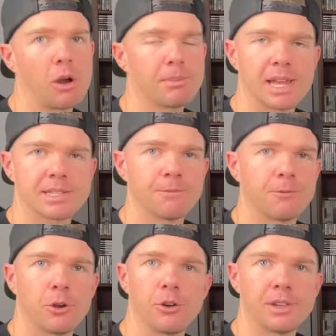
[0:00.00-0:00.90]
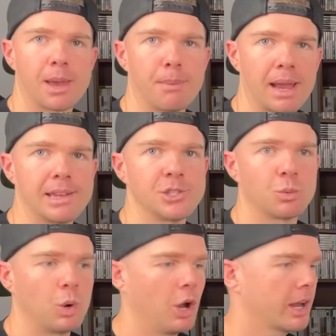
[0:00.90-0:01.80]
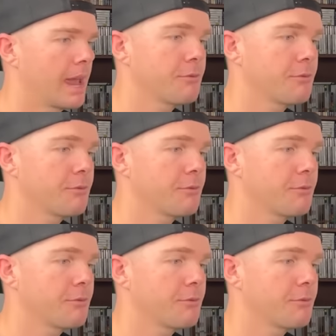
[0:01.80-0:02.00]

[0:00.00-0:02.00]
drop, get some food, get back into work.